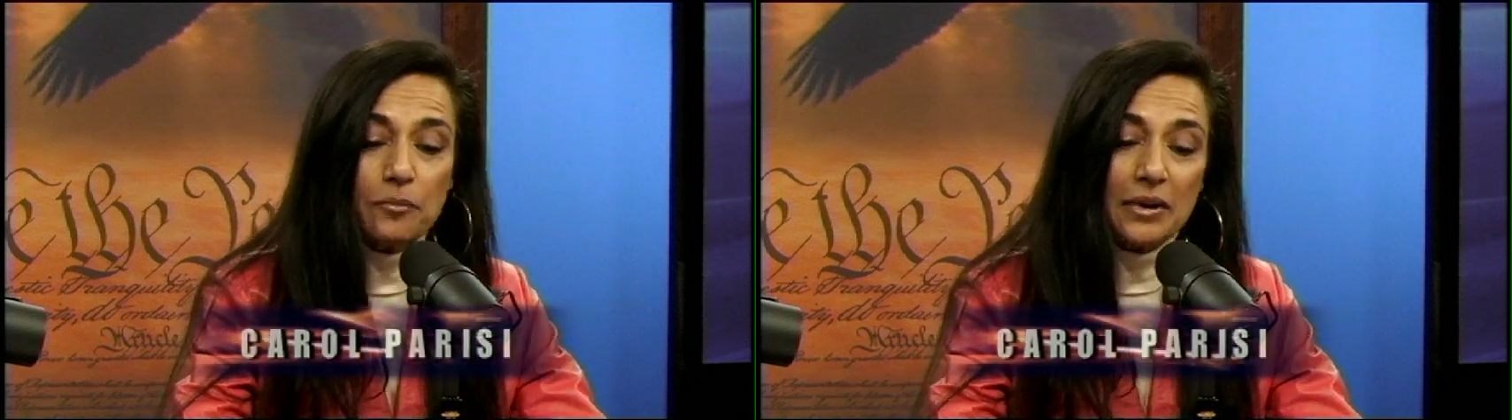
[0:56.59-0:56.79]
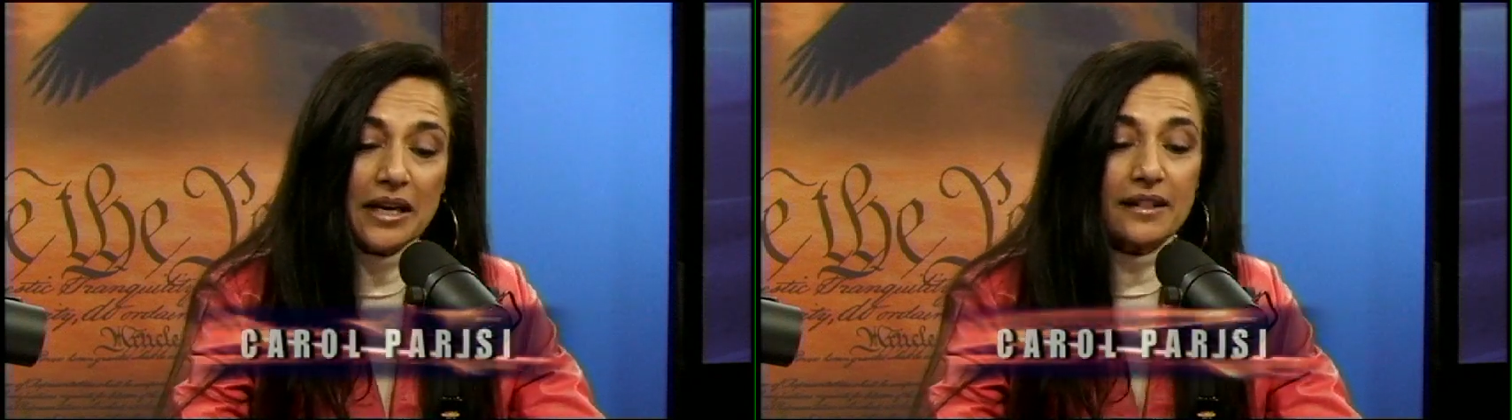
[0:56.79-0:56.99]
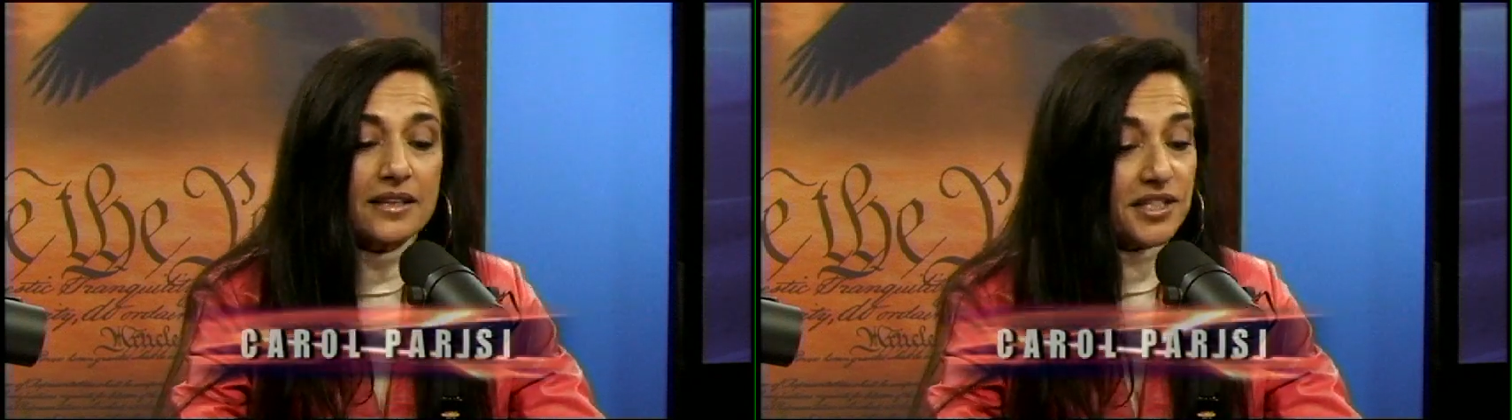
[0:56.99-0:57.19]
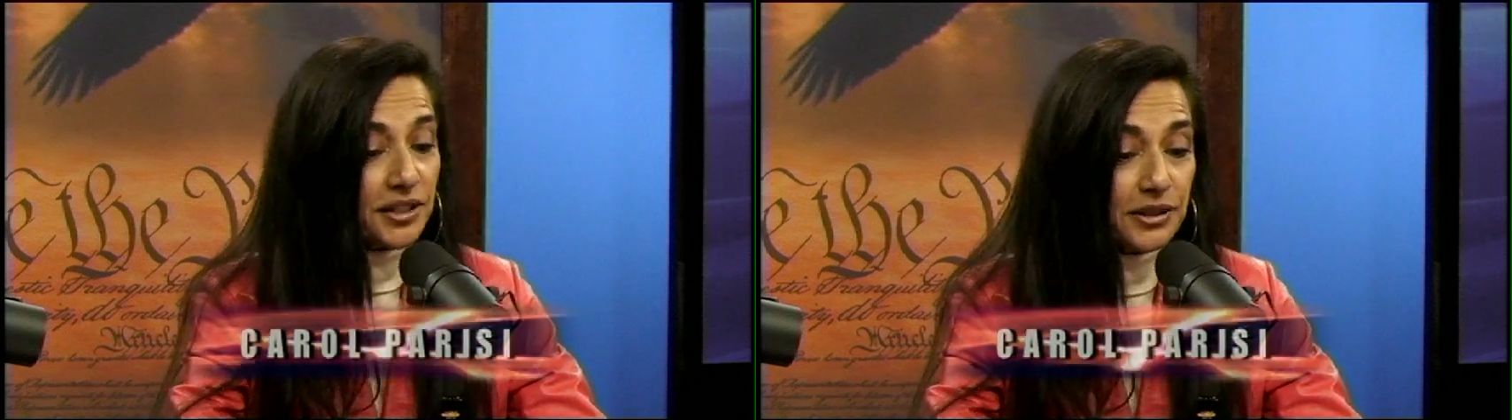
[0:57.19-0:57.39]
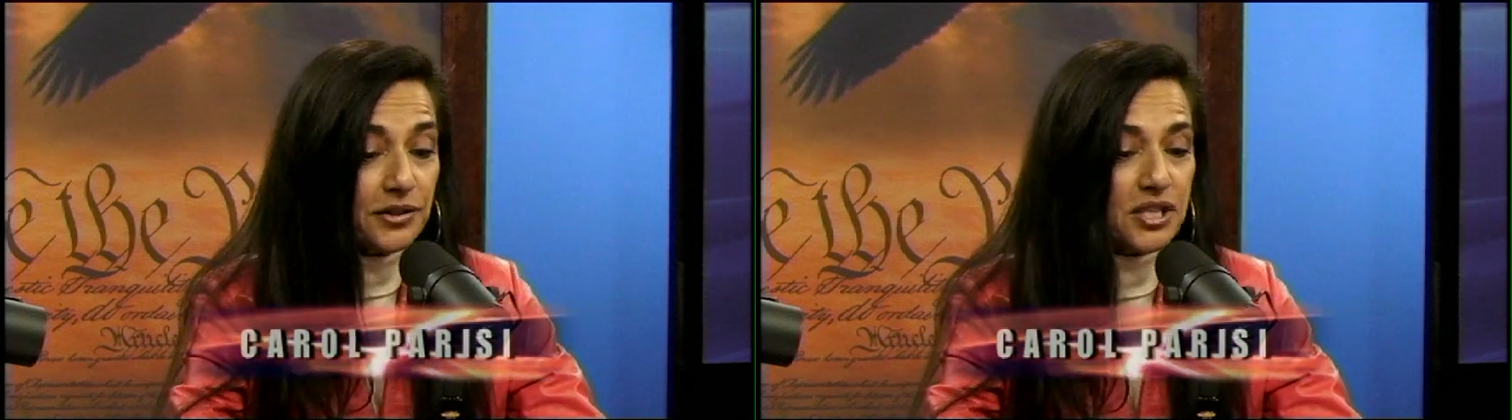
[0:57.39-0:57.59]
being the
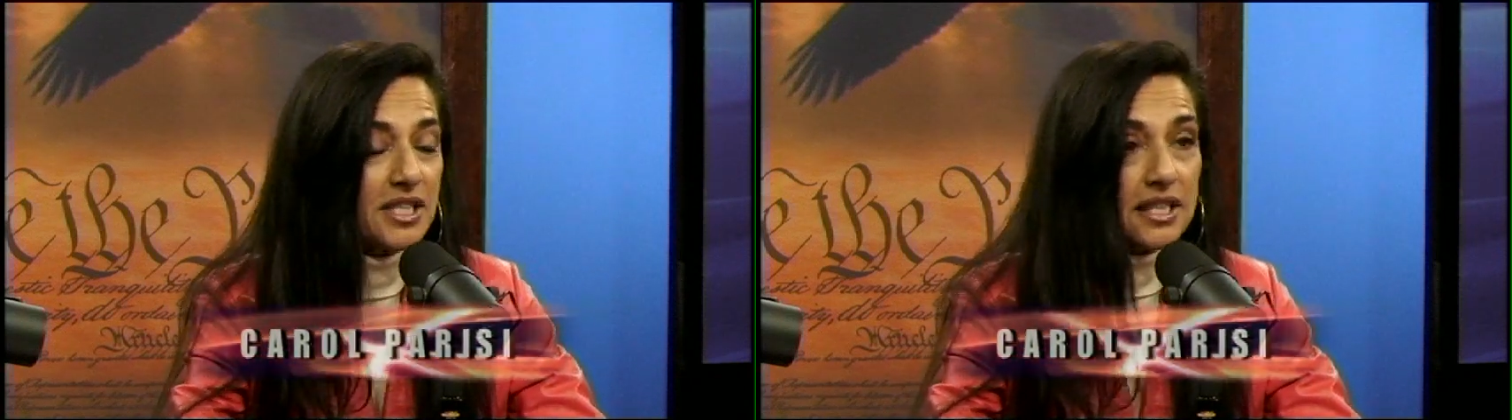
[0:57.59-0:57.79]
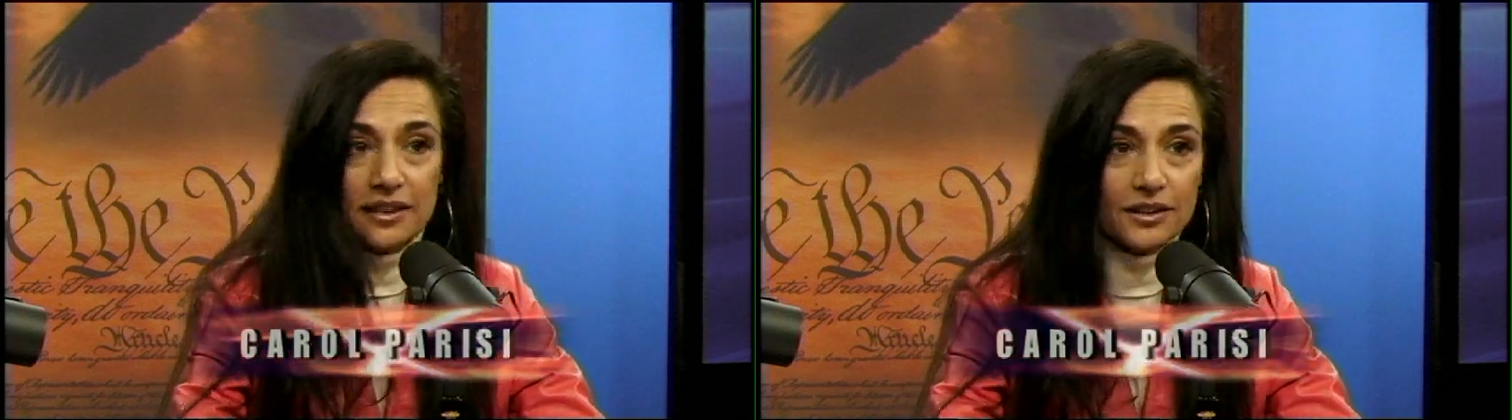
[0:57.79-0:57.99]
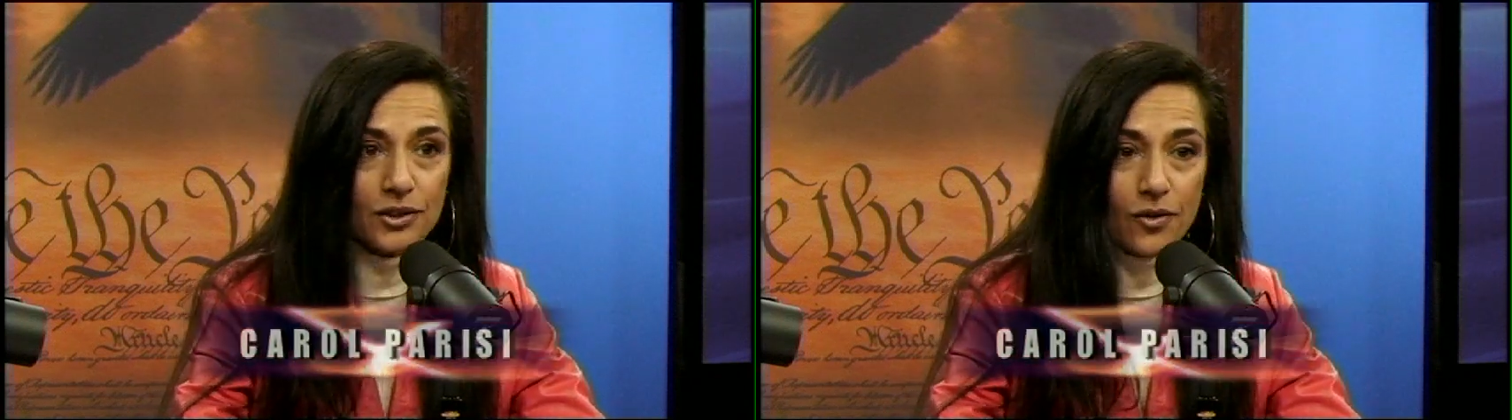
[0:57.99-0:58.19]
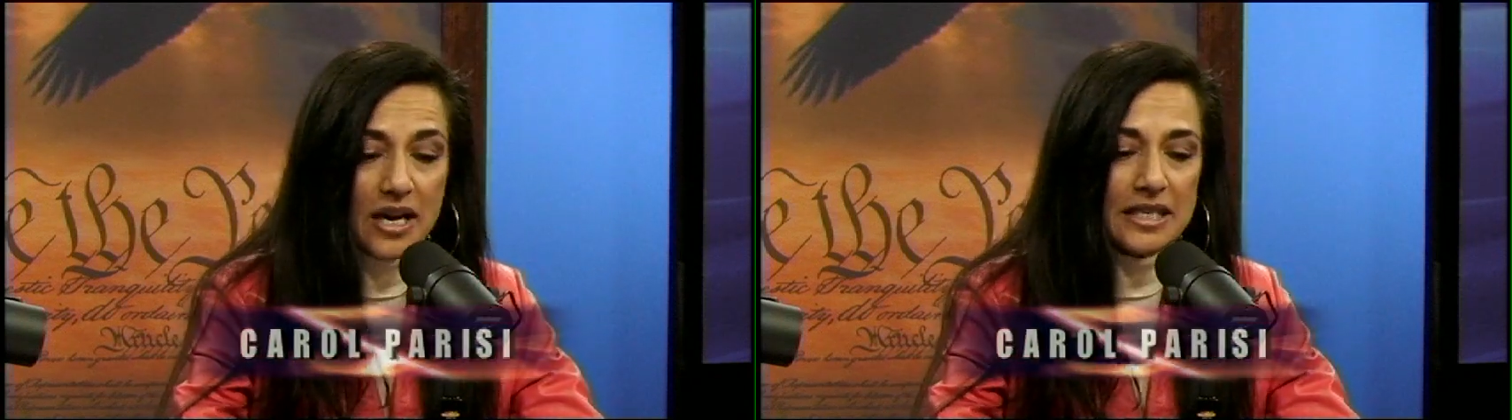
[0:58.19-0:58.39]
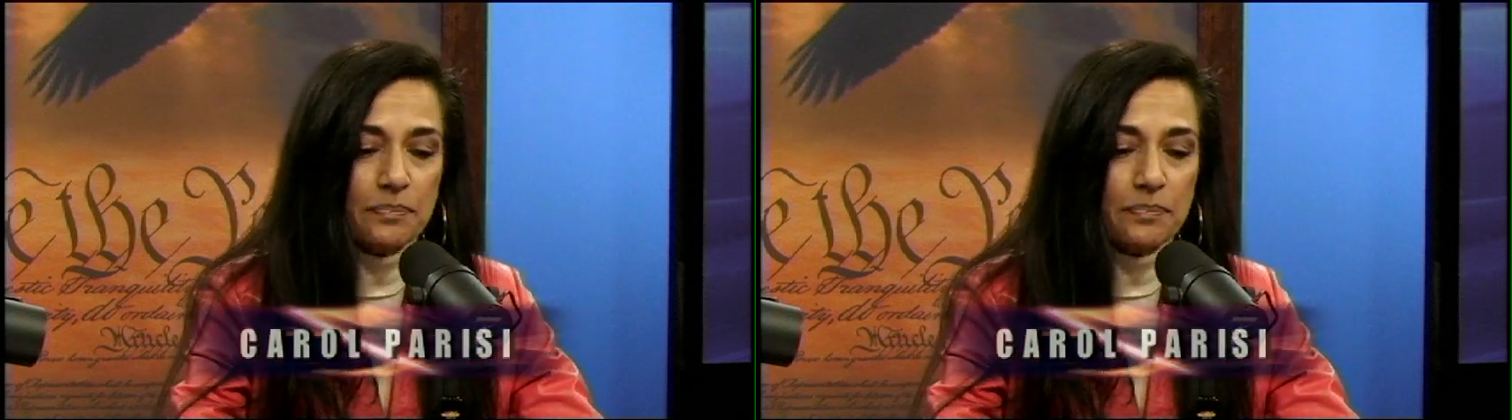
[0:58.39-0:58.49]
solution to Illinois'